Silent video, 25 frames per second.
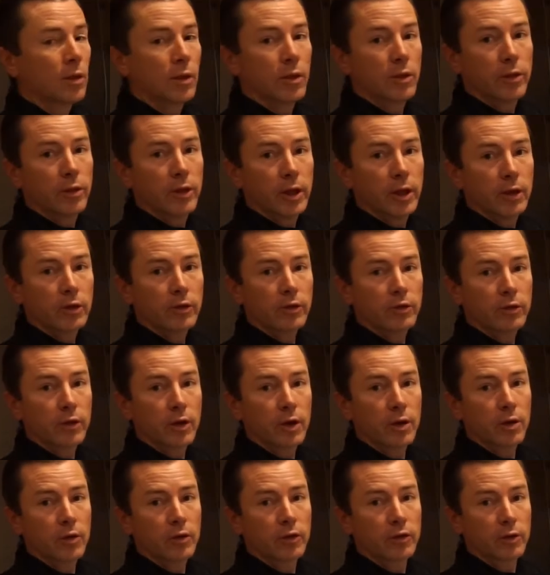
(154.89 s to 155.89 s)
this
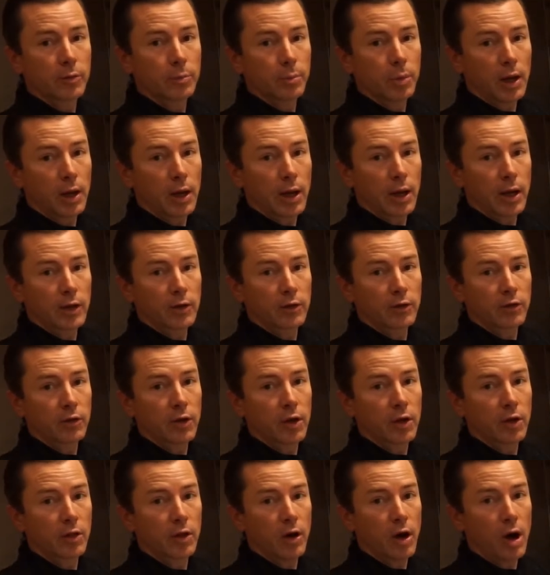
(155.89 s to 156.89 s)
supplies
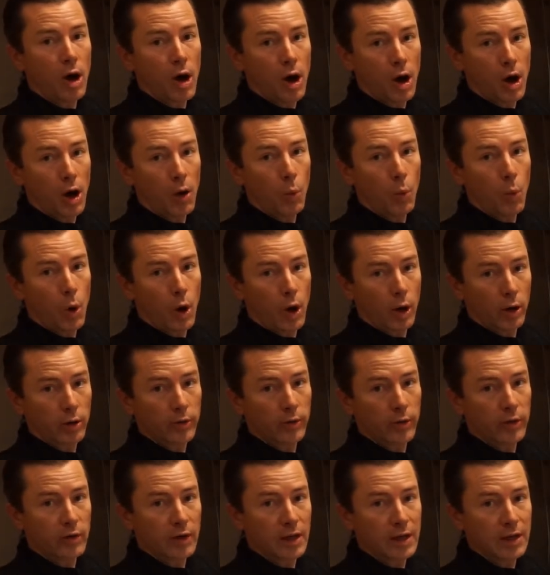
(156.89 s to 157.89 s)
the hot water
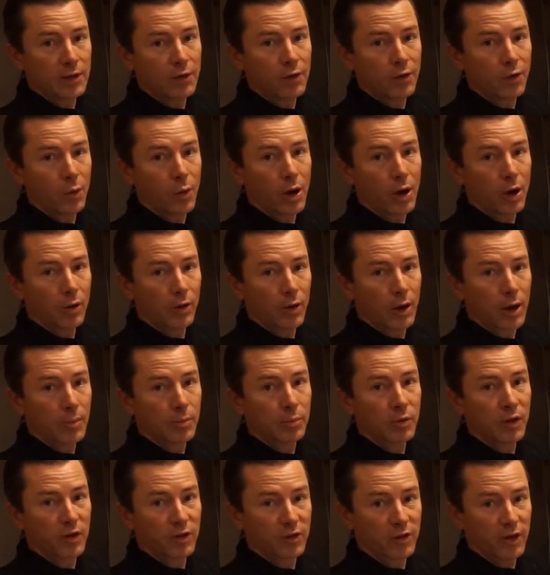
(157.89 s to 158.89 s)
that heats the water
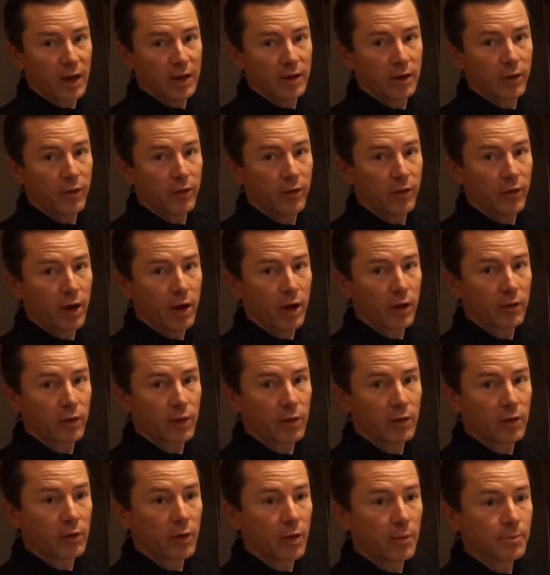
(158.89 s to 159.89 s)
up to send to the
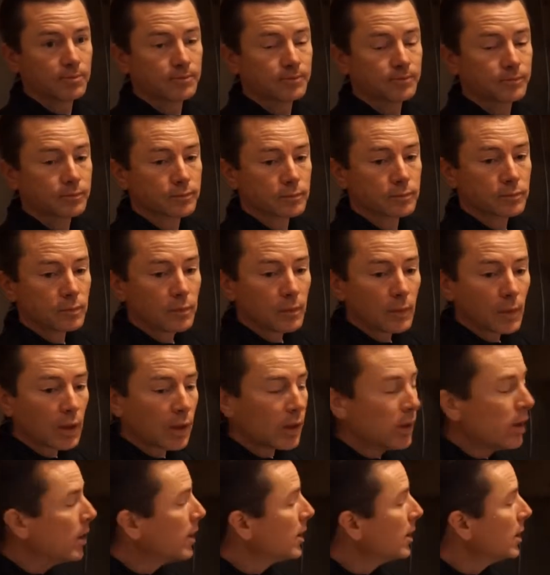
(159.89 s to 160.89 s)
faucets.
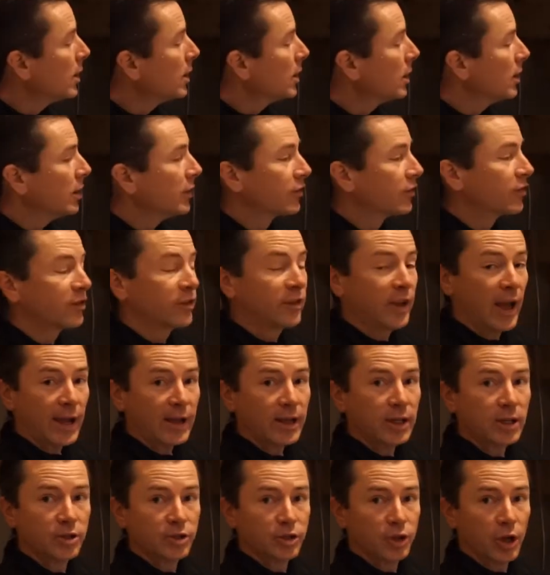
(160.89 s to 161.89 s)
Its
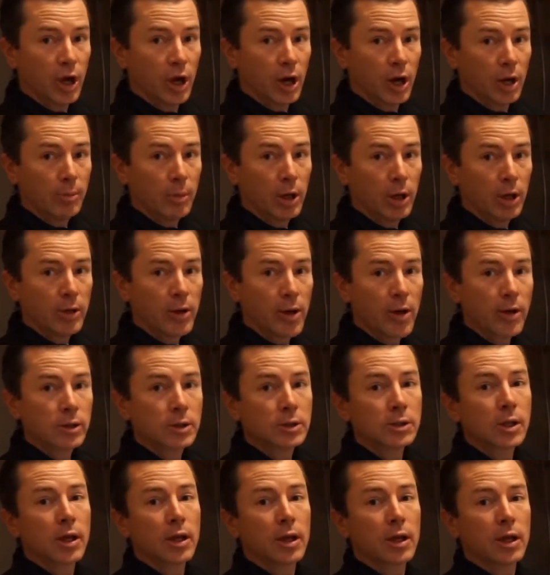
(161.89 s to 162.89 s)
second job
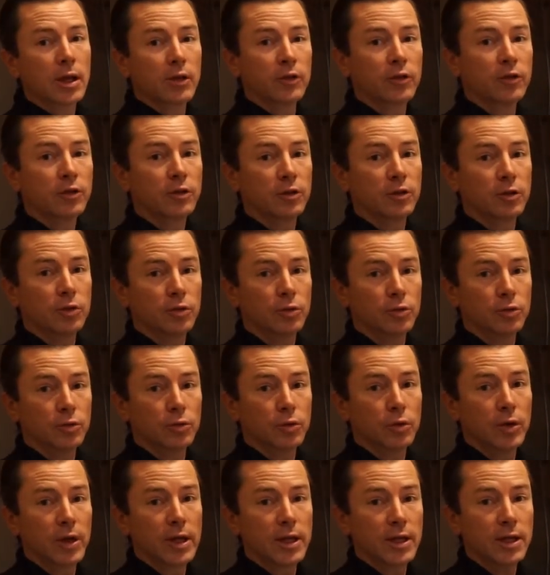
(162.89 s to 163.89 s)
is
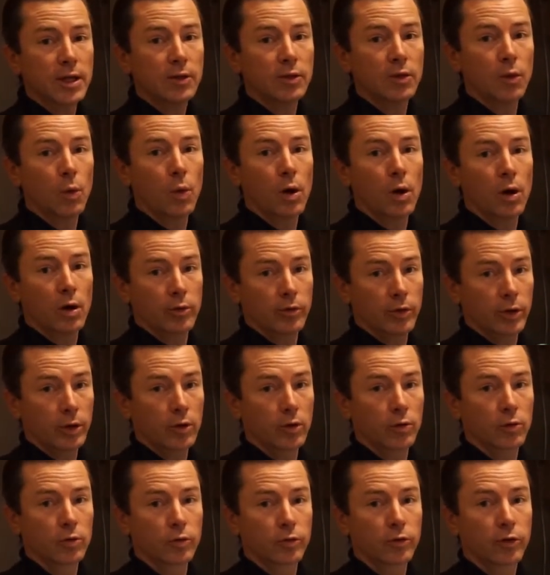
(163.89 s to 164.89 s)
to heat the water that
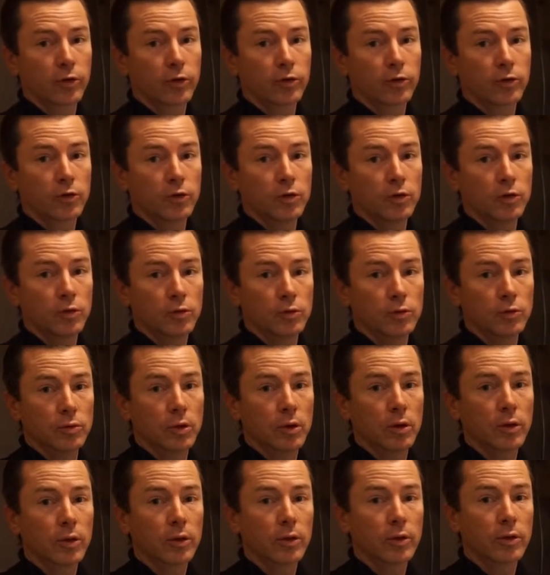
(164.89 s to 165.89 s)
goes to
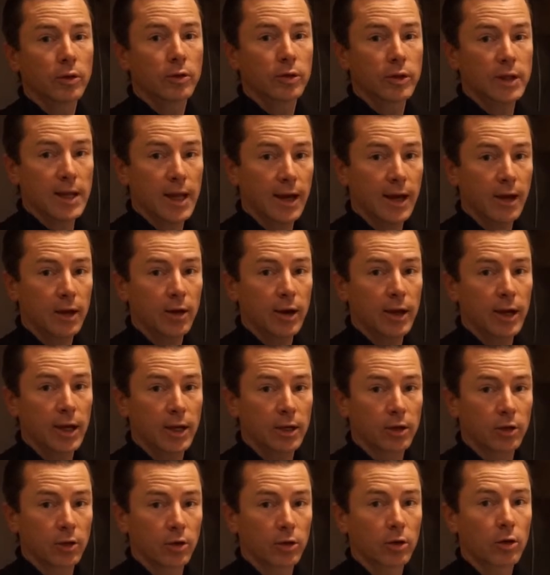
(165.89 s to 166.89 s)
the air
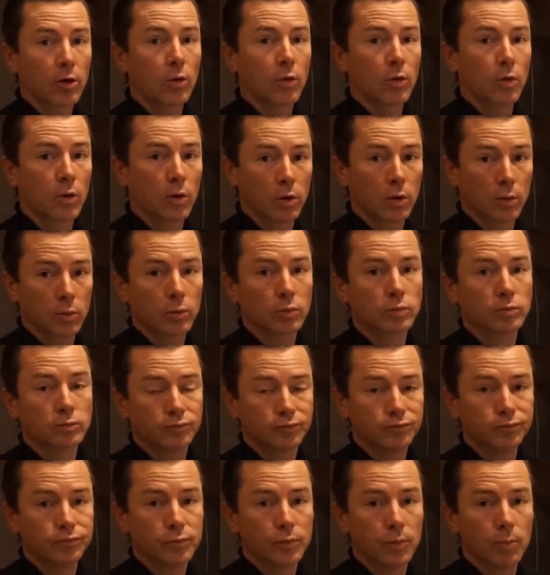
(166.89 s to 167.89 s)
handler, or
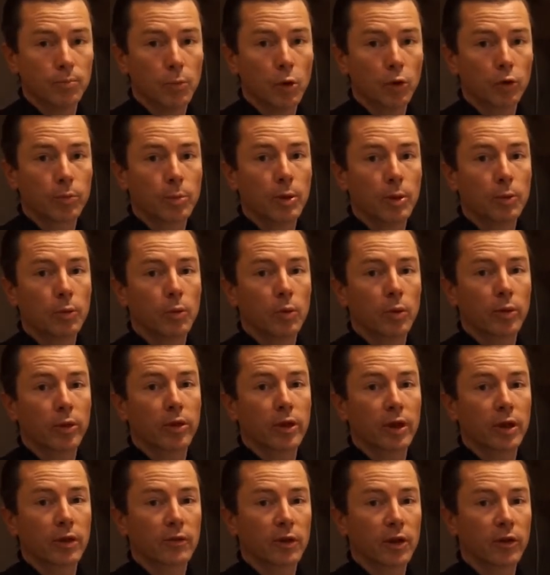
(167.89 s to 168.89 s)
most people would
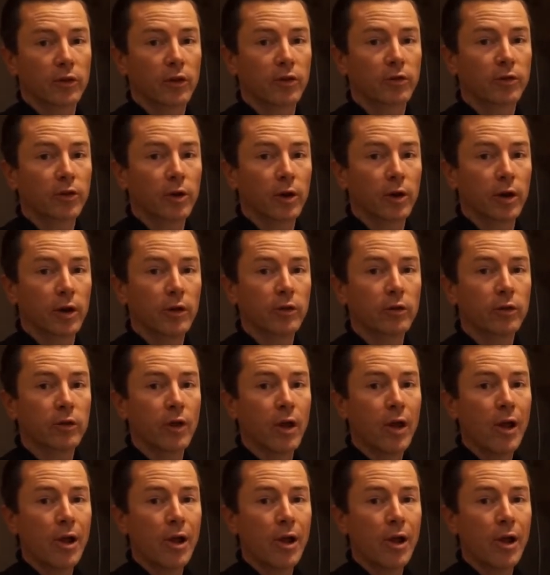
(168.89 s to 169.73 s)
think of it as a furnace.